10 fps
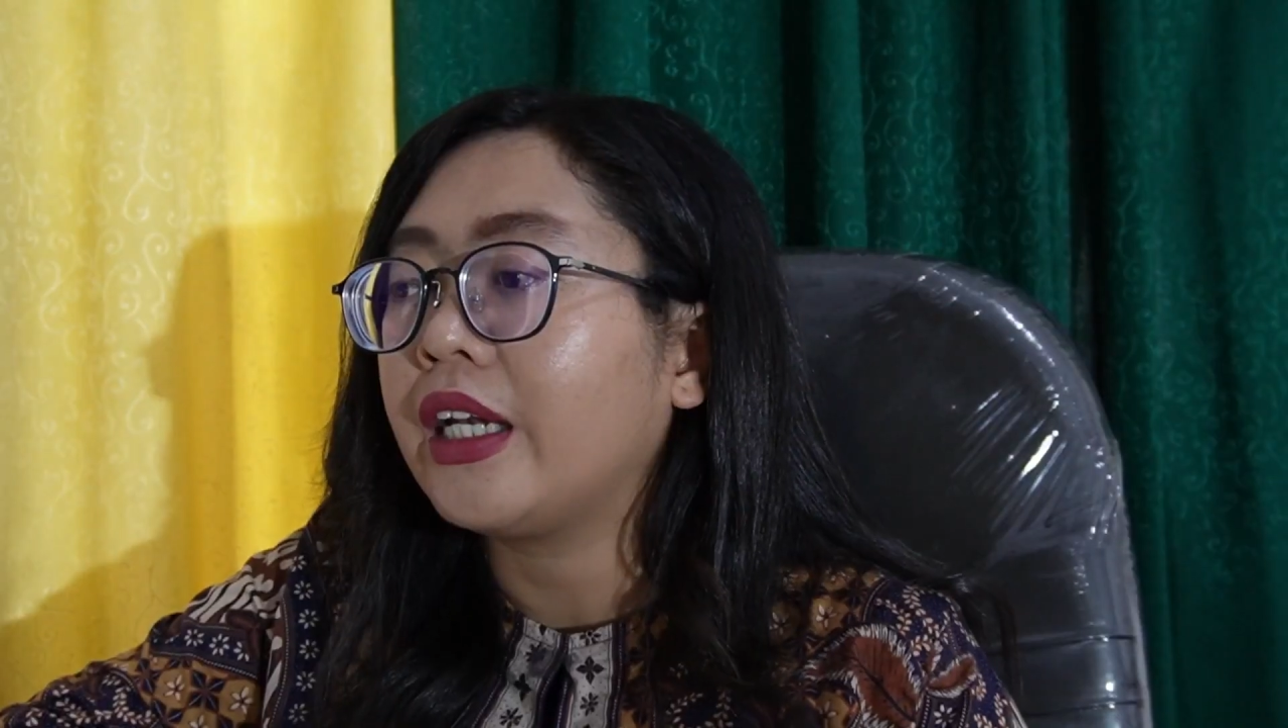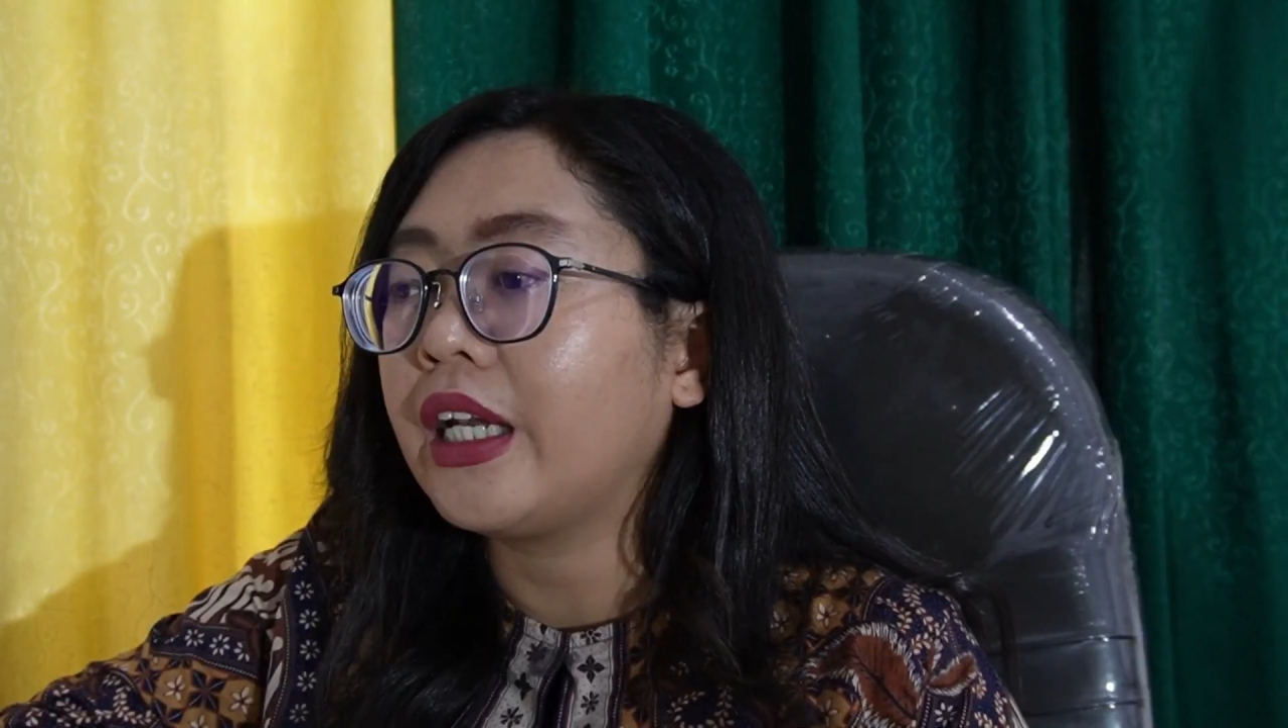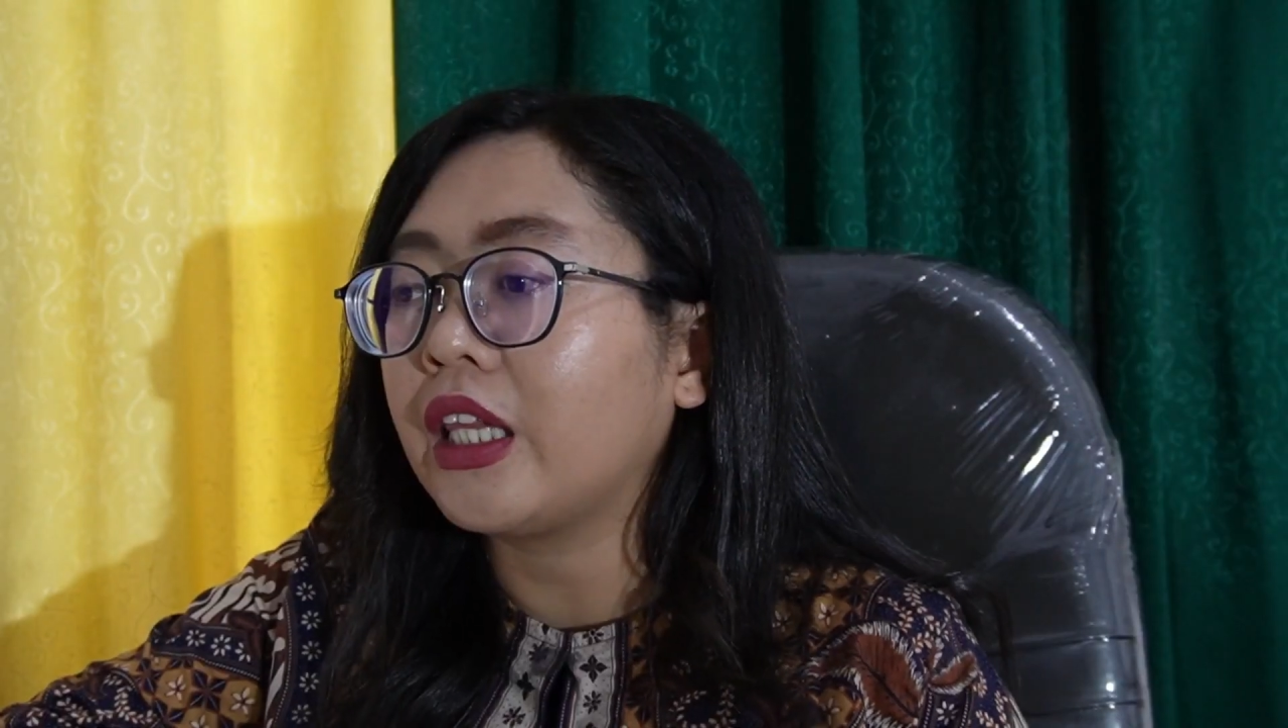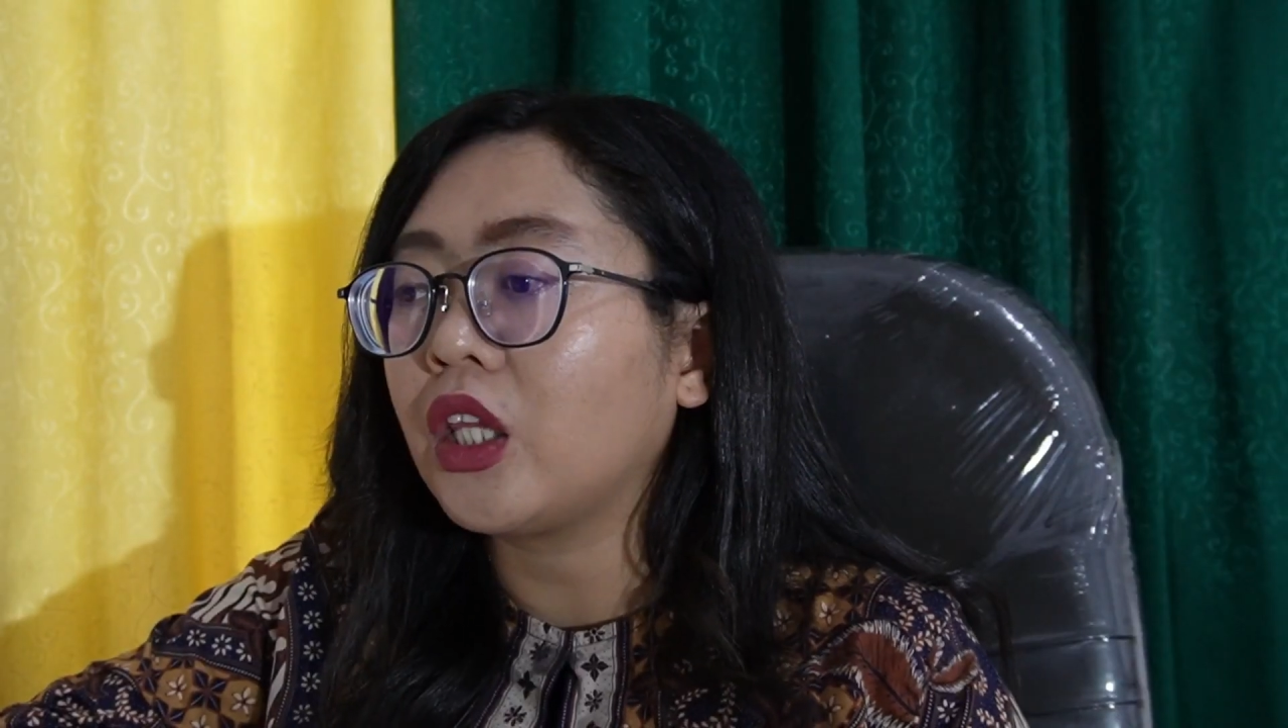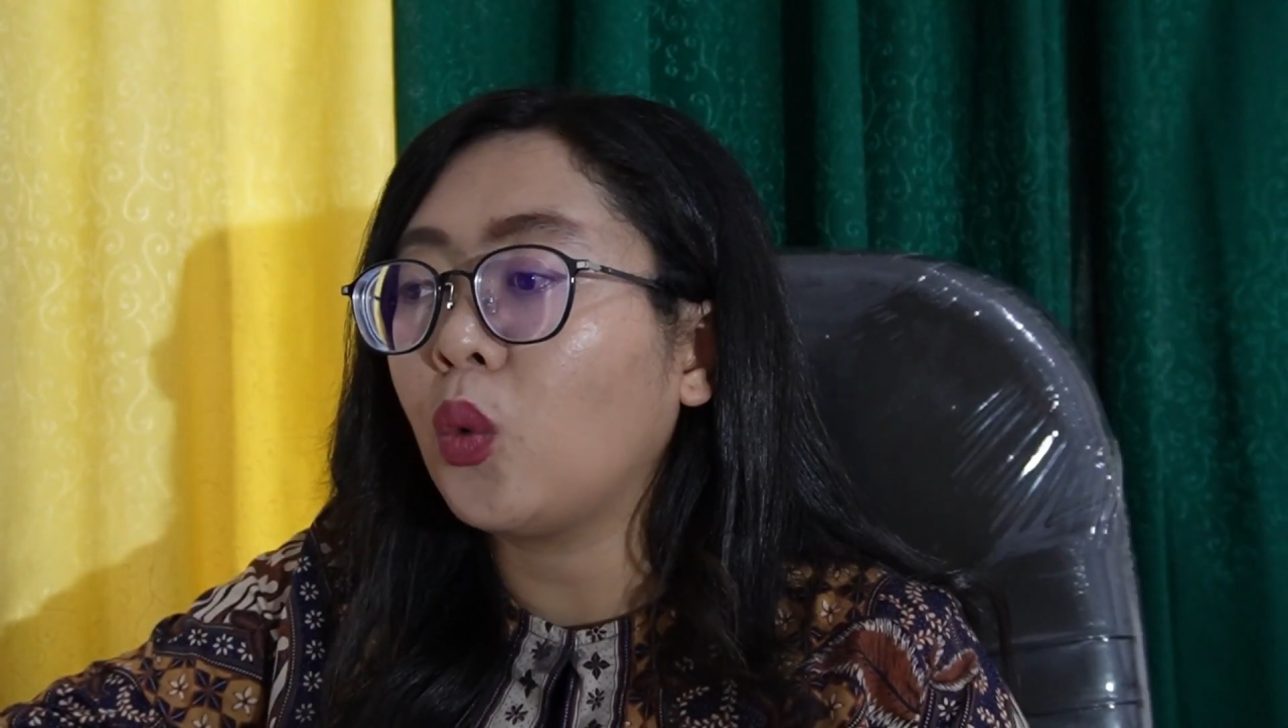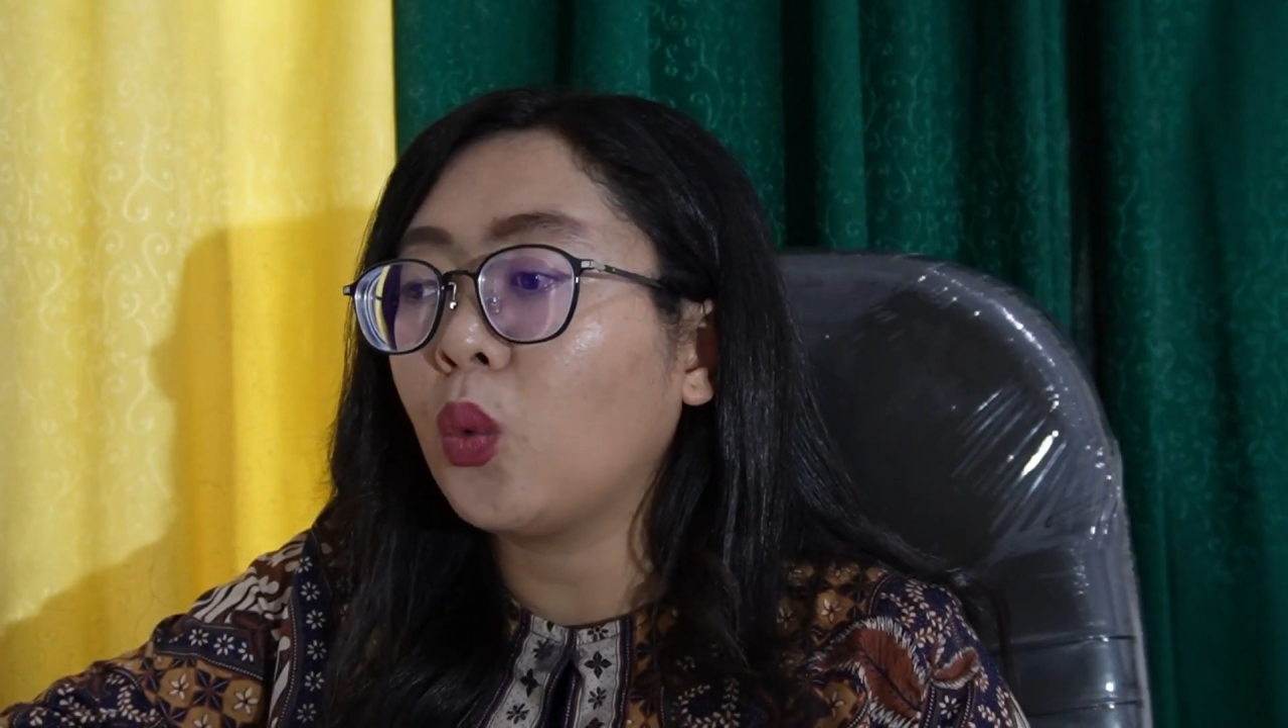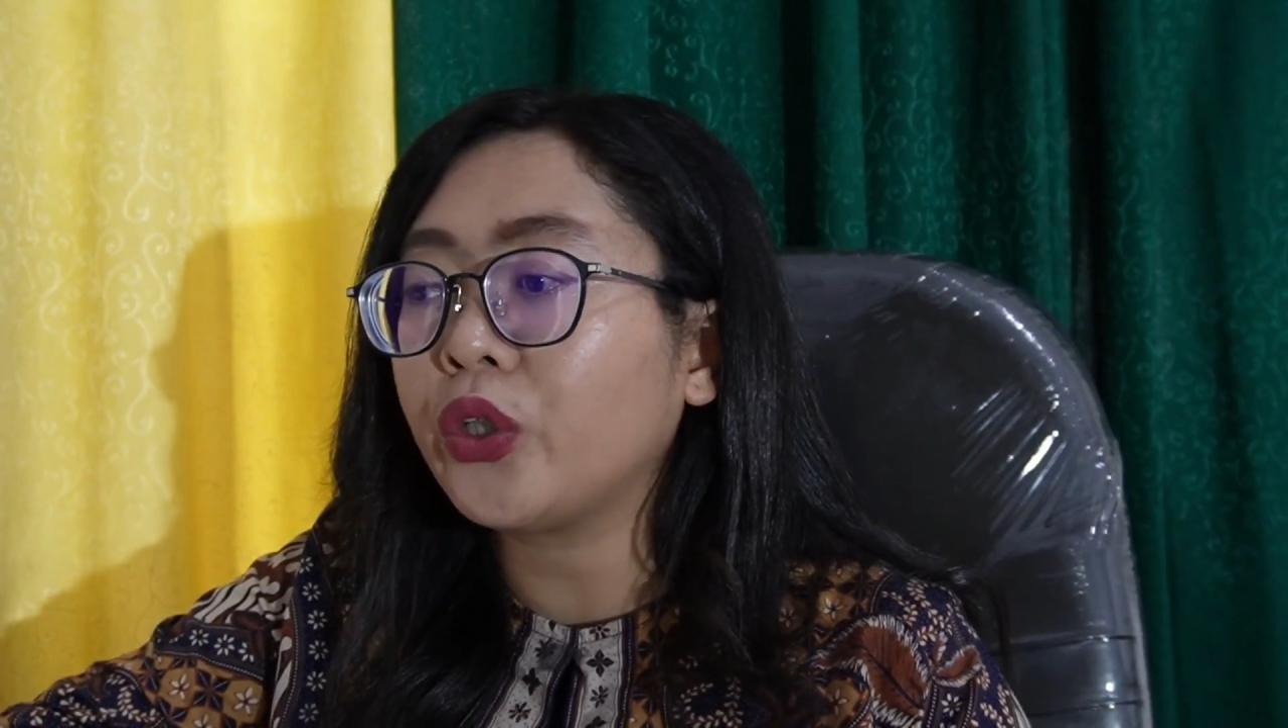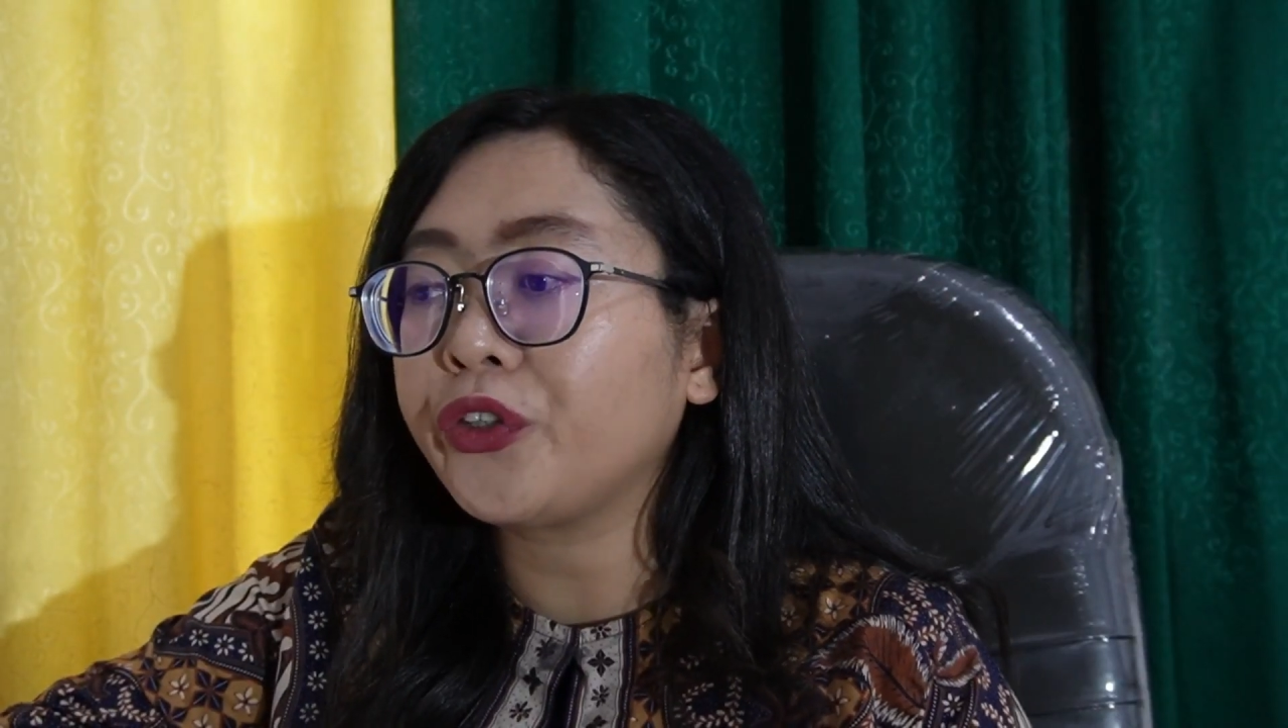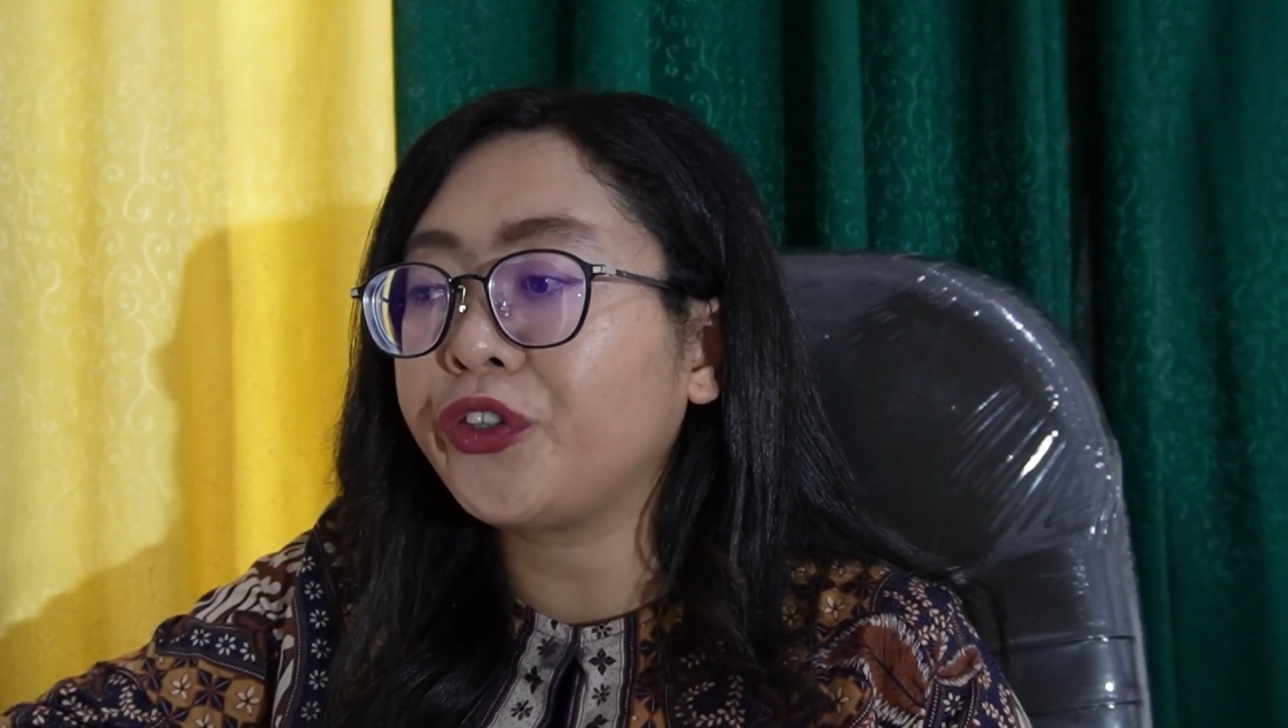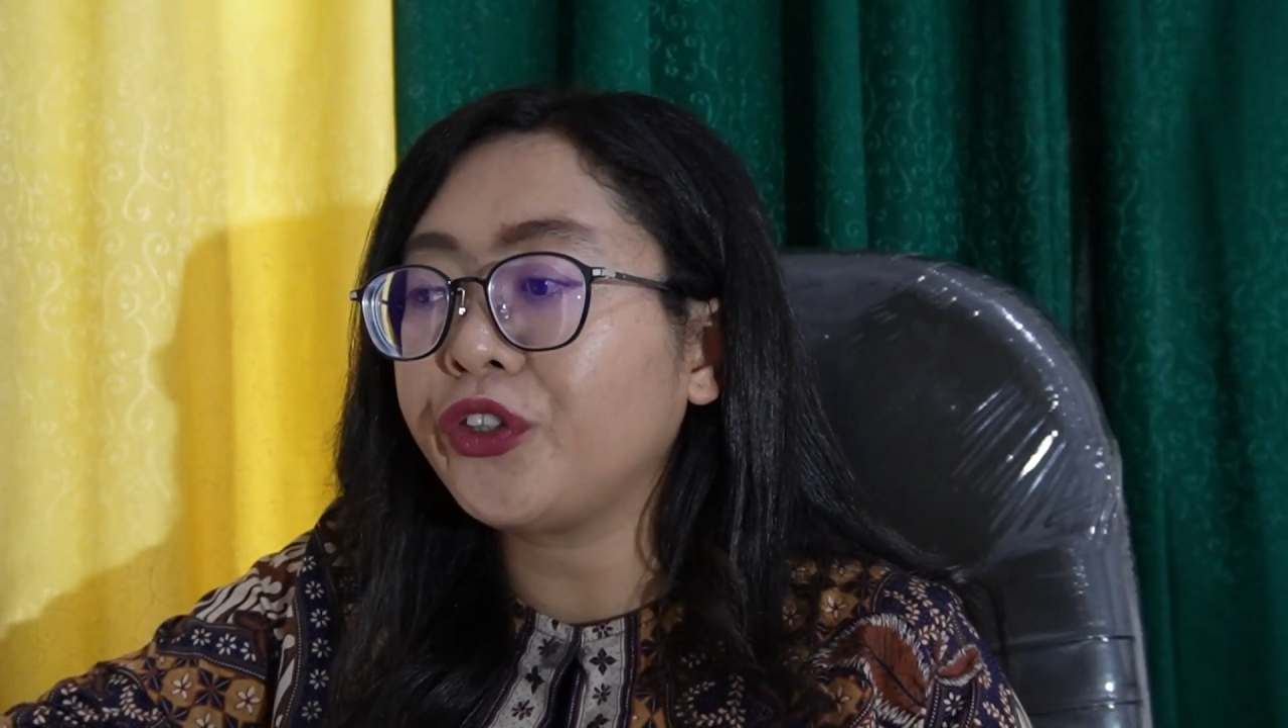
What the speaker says: that was